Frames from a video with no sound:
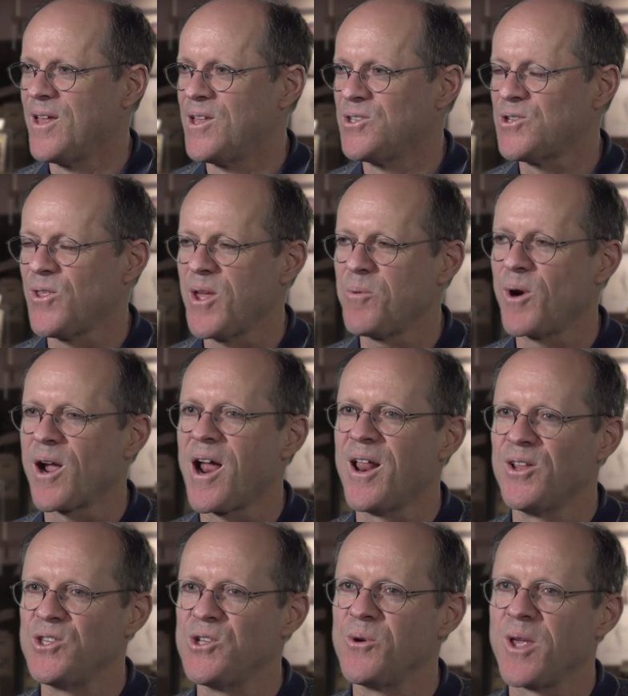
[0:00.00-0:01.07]
So they were kind
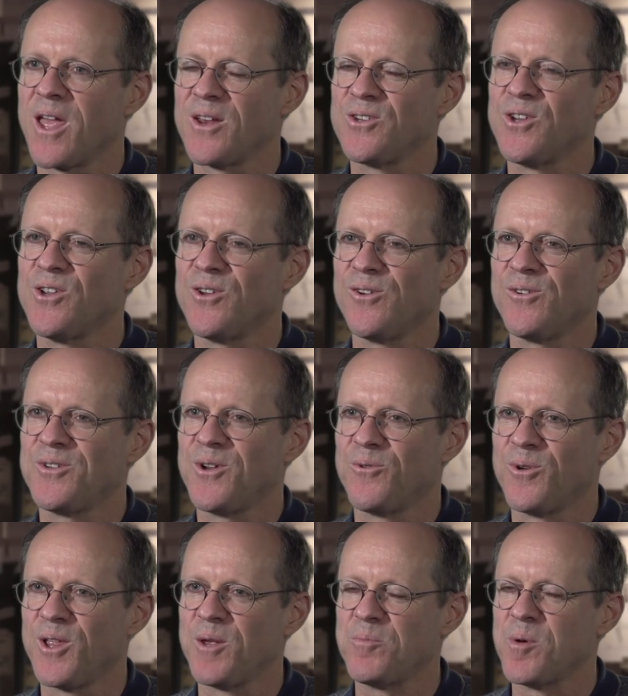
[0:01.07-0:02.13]
of doing it to
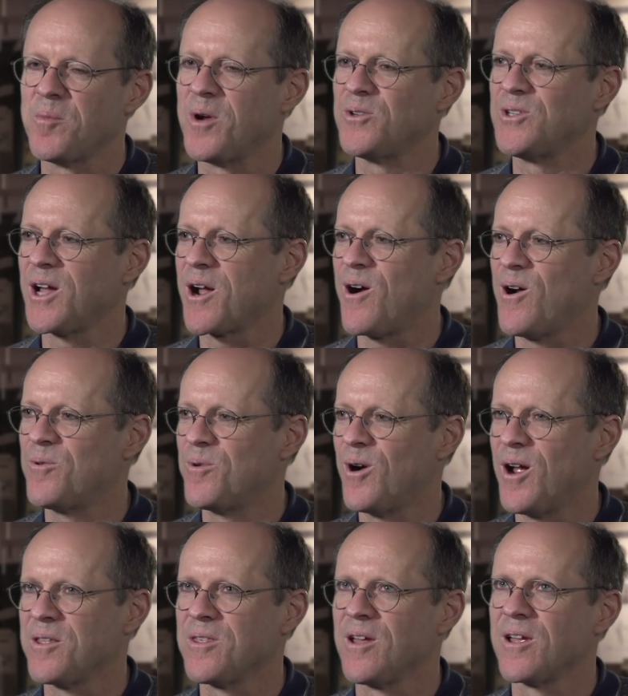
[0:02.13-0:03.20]
really promote DEC hardware,
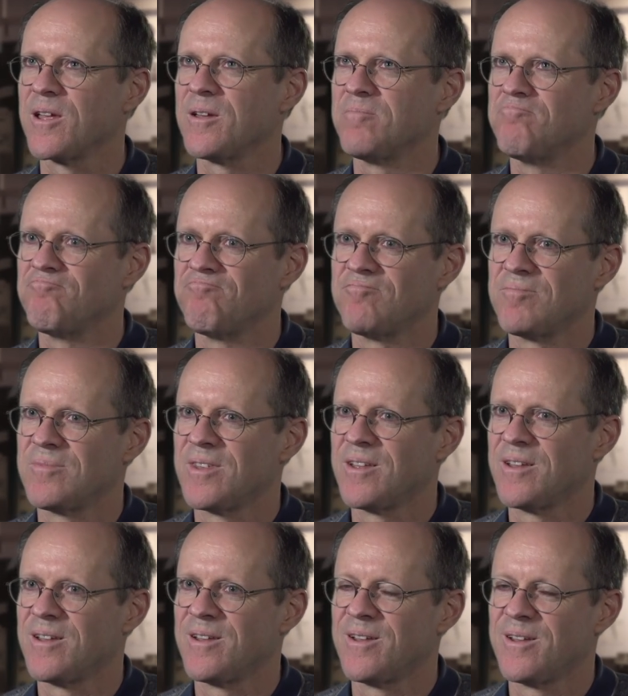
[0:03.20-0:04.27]
I think,
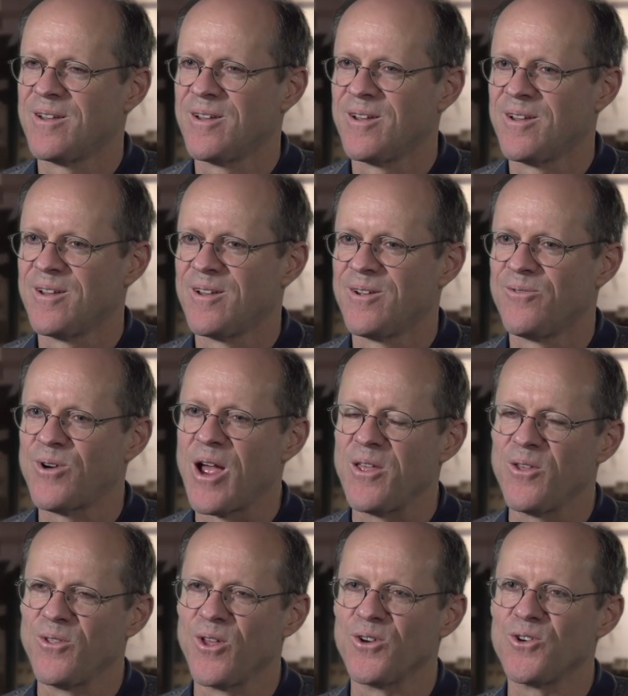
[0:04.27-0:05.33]

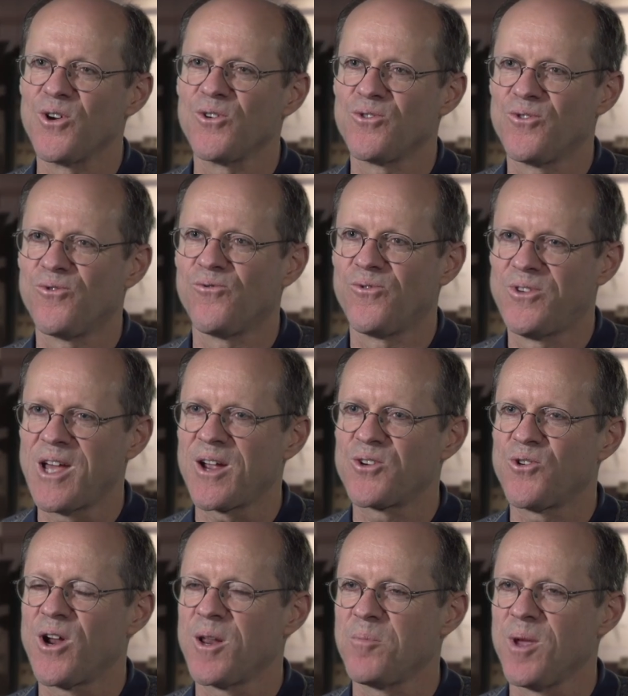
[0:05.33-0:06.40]
rather than DEC
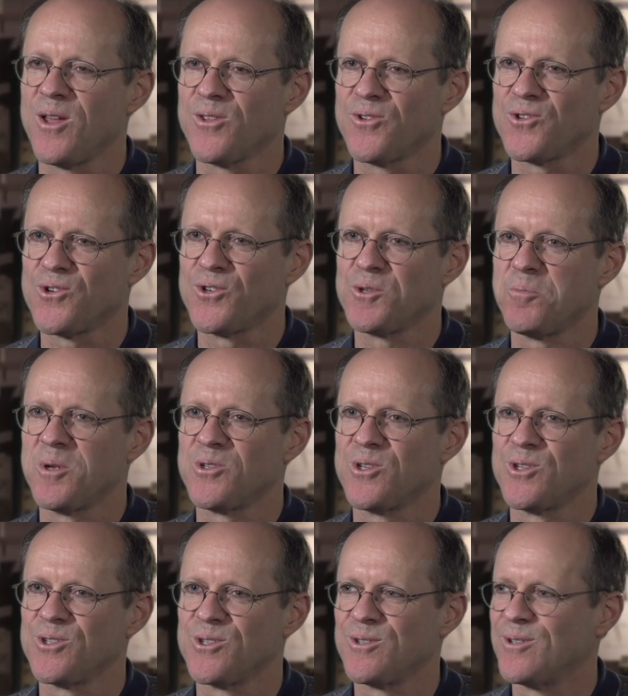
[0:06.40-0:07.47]
trying to be in the search
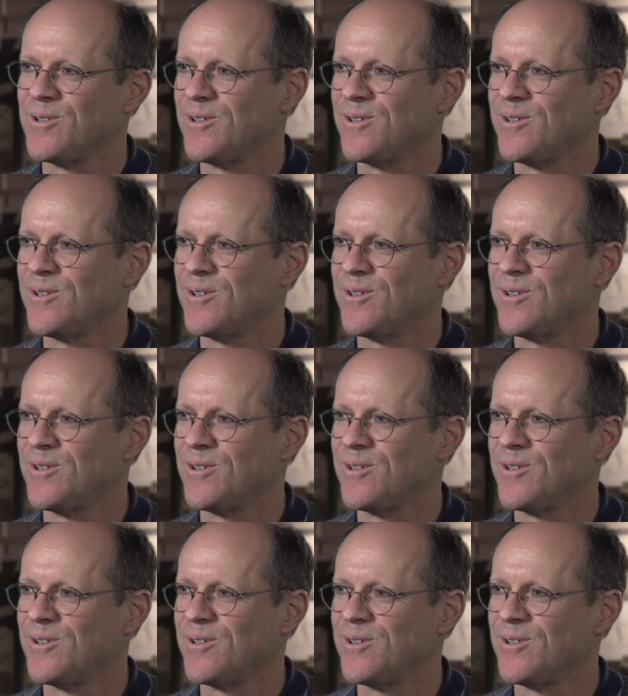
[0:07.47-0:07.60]
business.